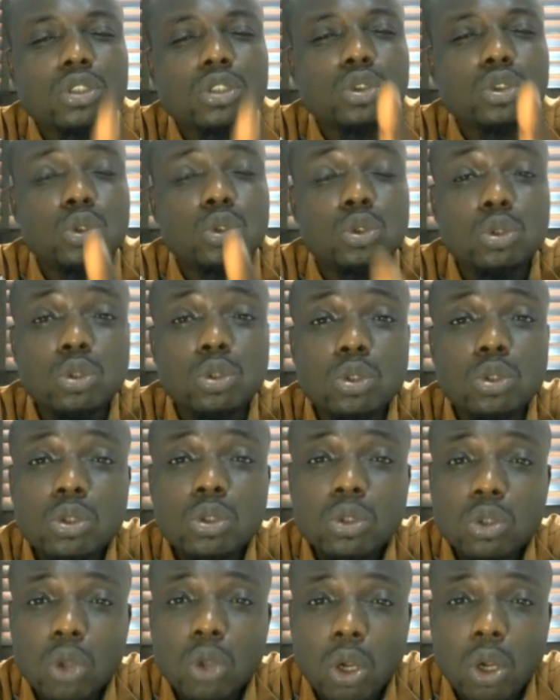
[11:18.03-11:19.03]

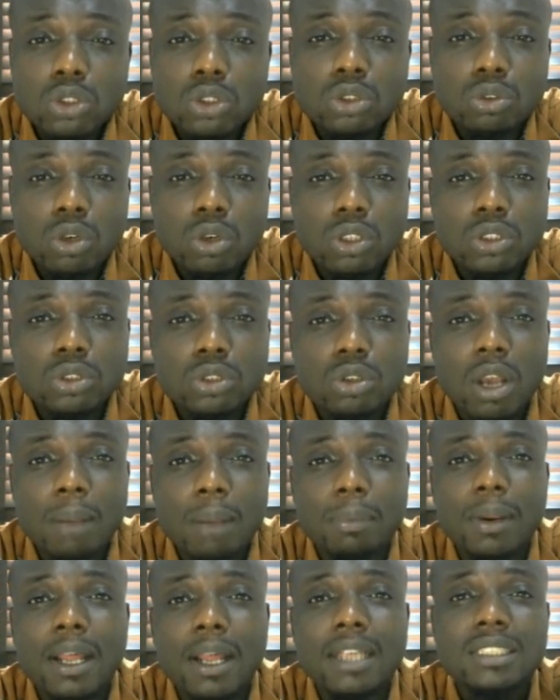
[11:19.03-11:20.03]
Do not rush to
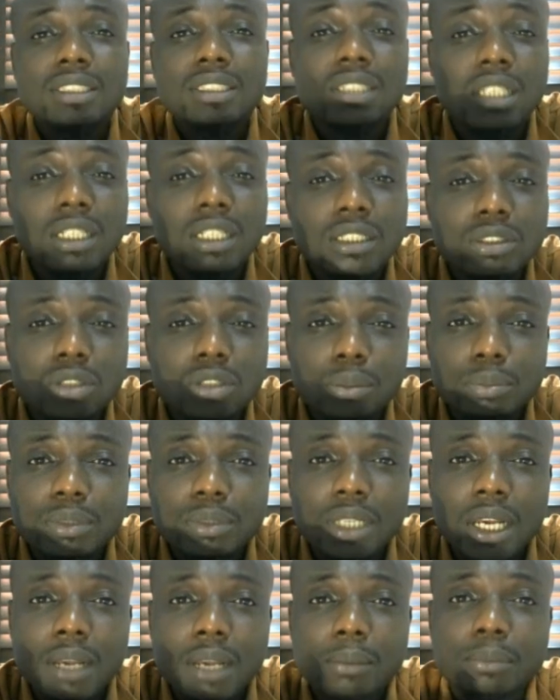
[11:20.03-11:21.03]
apply. Take some
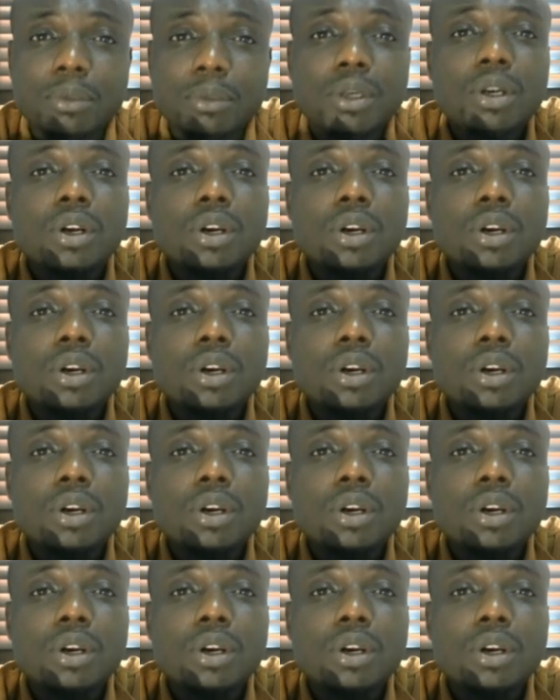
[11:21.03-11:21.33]
time.